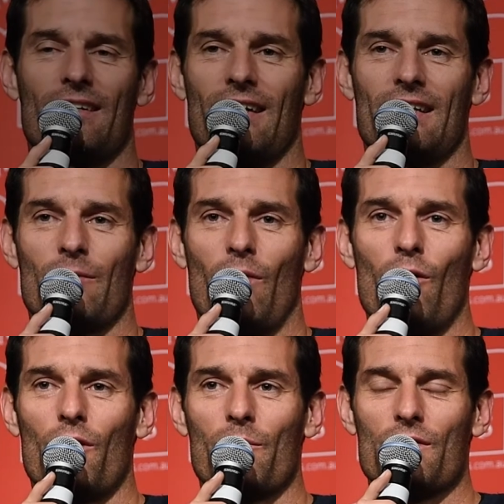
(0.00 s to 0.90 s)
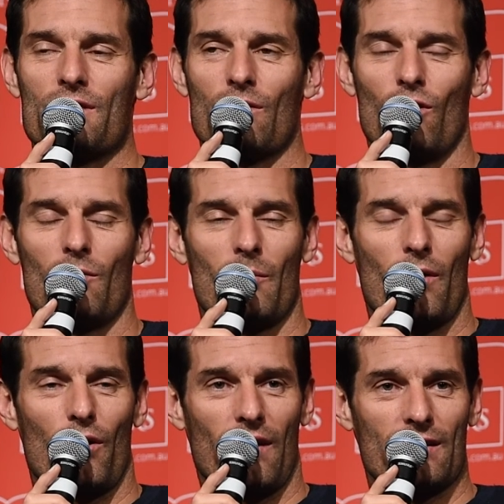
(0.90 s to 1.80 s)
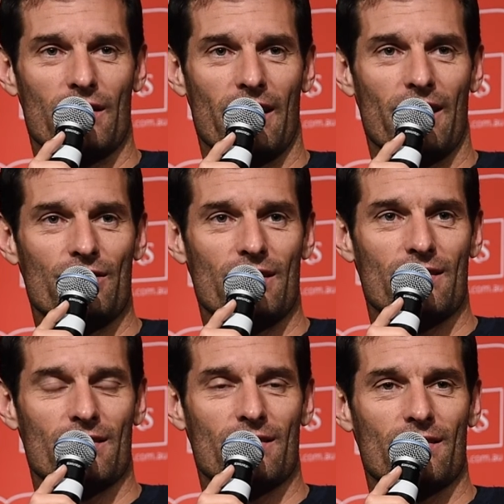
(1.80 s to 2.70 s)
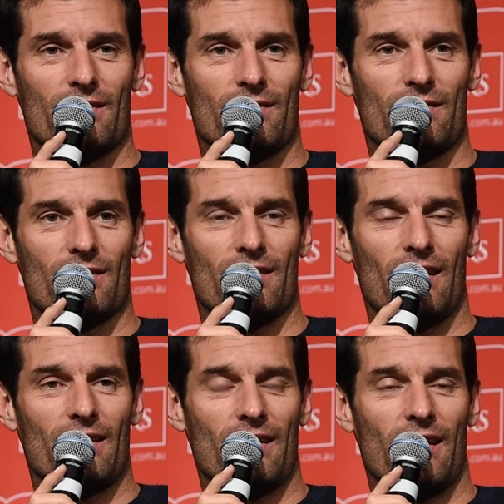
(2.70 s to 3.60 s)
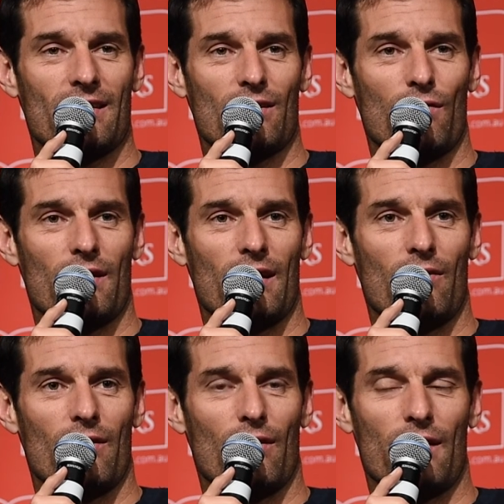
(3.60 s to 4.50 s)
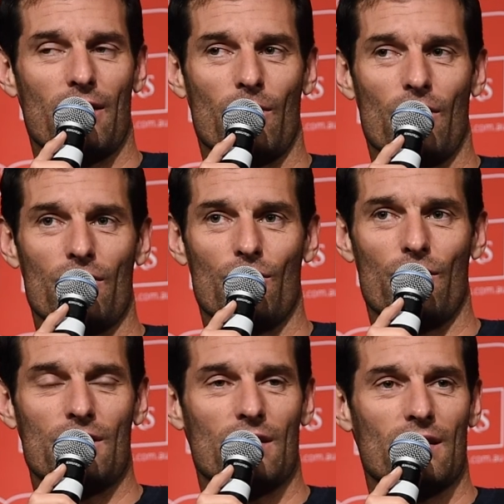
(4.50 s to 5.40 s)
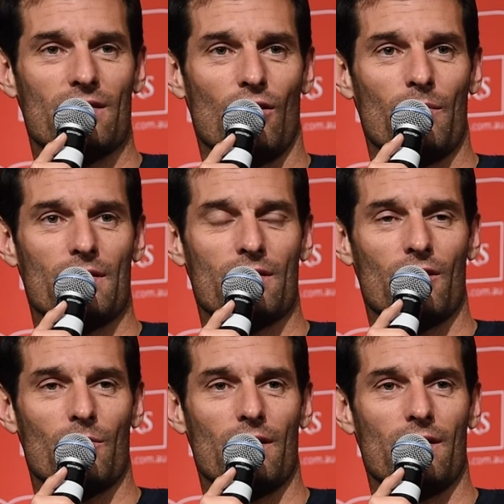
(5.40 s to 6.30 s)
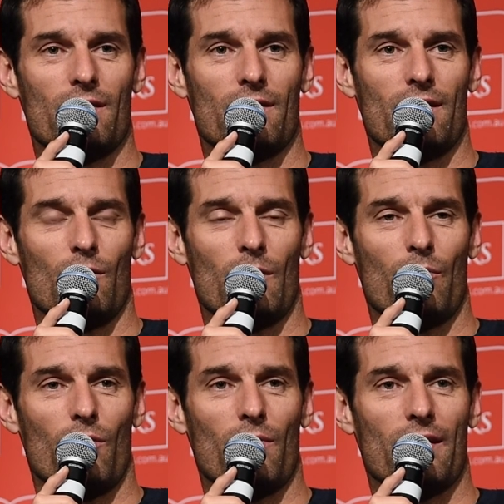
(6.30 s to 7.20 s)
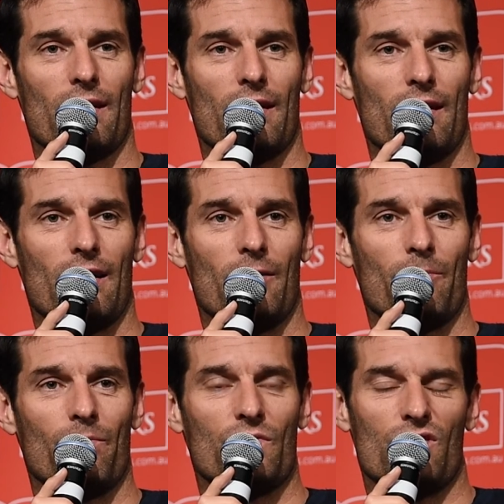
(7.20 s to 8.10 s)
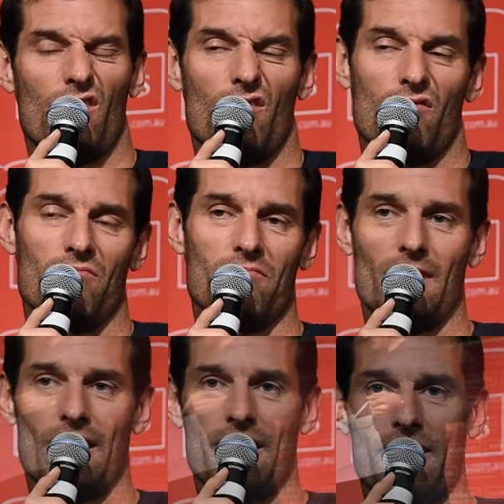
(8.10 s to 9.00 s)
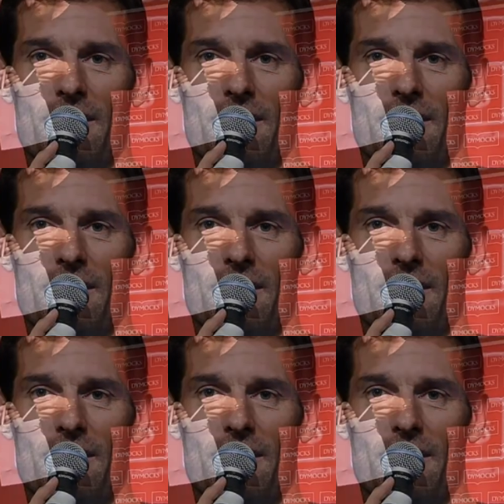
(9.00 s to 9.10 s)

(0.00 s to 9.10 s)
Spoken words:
At the moment, I'm using all of my motivation and energy just to stay in the cars over there, and I think when I do eventually stop, it'll be properly. So yeah.